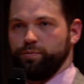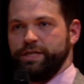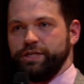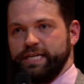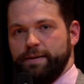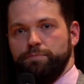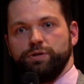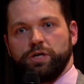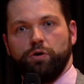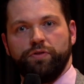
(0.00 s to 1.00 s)
which is a
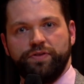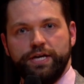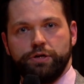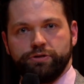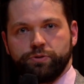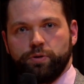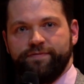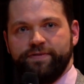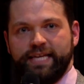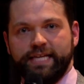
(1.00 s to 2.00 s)
musical theater sort
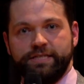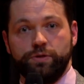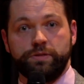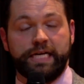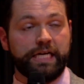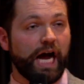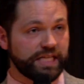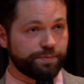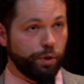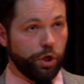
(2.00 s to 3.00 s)
of thing that's used in
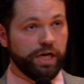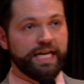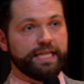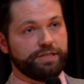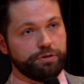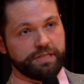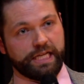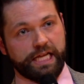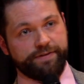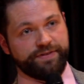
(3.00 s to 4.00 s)
gospel, that's used in
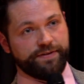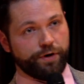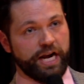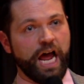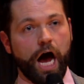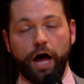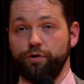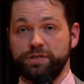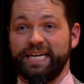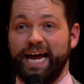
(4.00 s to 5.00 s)
a lot of different
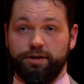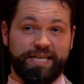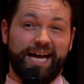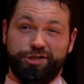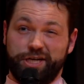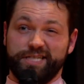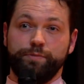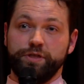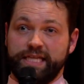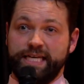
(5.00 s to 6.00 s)
other styles, not just
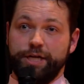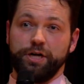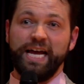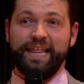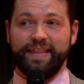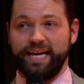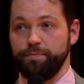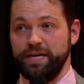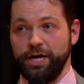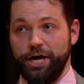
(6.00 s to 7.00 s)
music theater, that
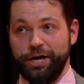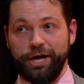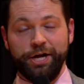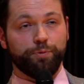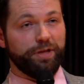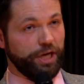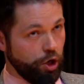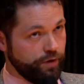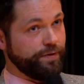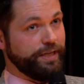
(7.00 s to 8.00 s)
can be done really
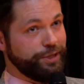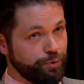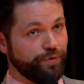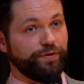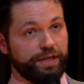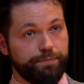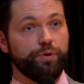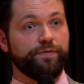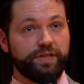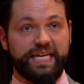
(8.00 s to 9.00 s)
artfully, truthfully,
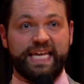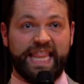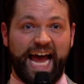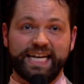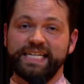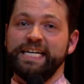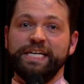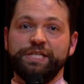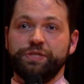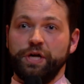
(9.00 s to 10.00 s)
beautifully in that.
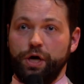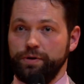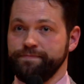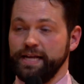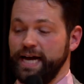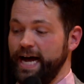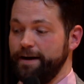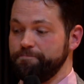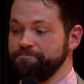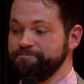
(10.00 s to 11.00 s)
So
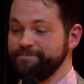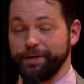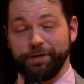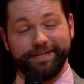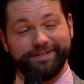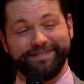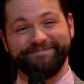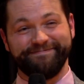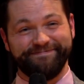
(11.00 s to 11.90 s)
um, there it is